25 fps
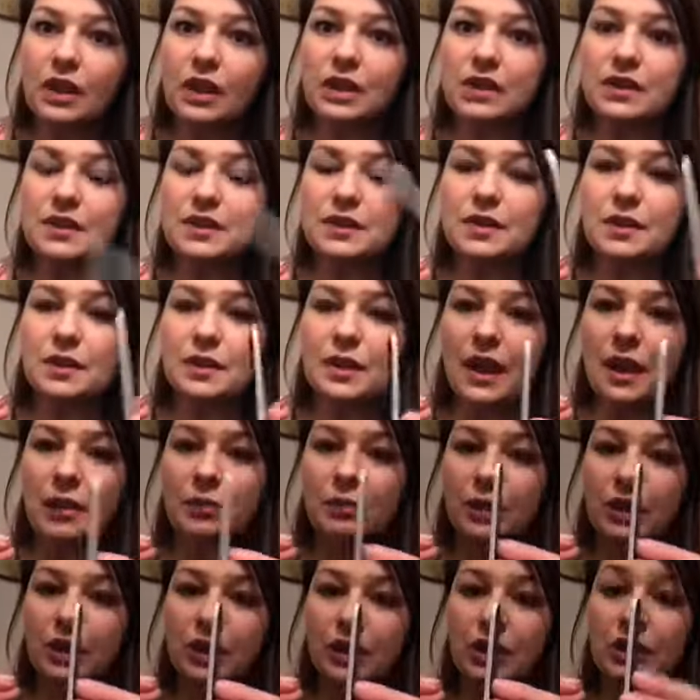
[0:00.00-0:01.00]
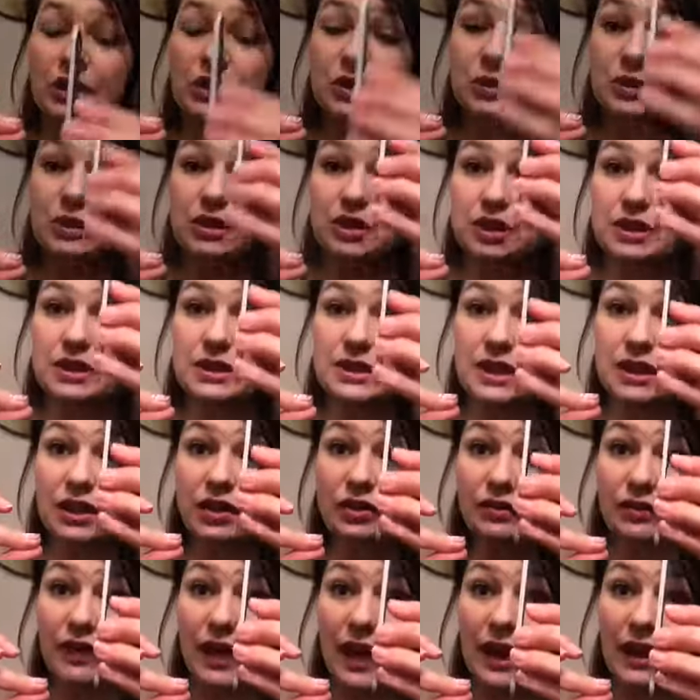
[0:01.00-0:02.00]
So then what you're going to do is you're going to take
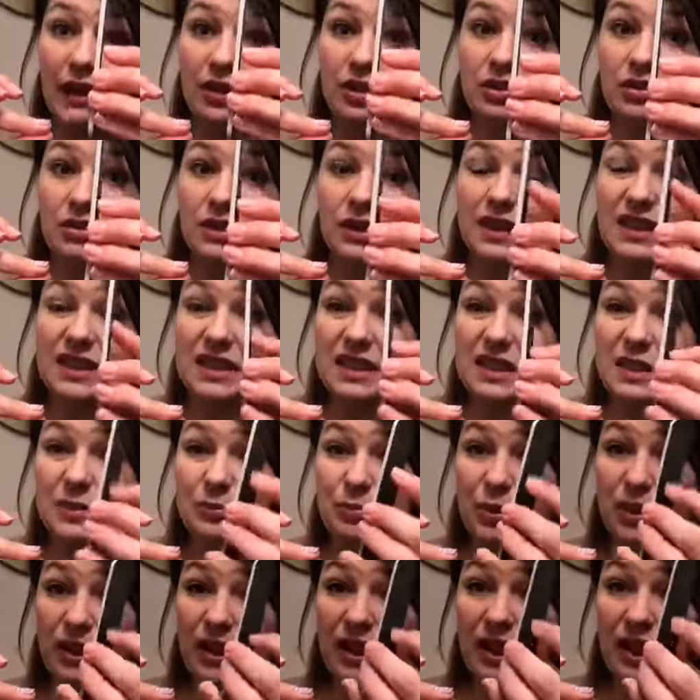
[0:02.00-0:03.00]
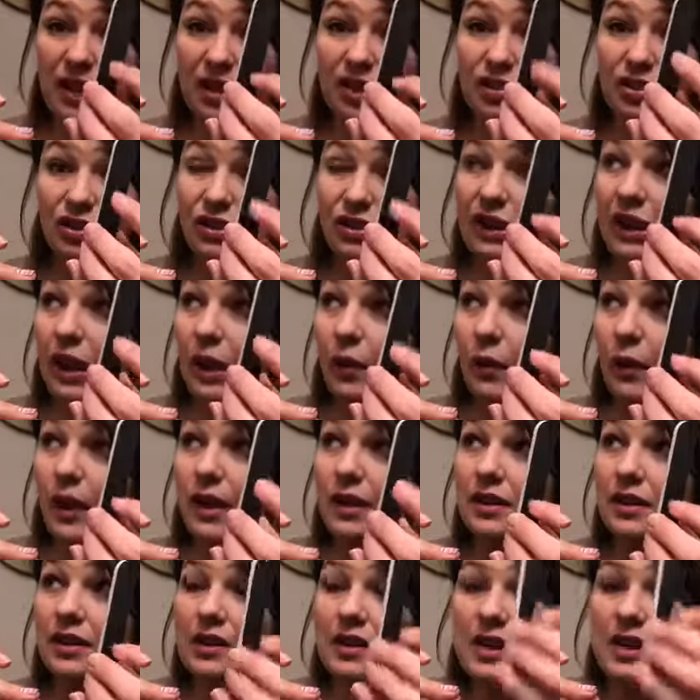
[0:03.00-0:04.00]
your file, and this is a pretty gritty one,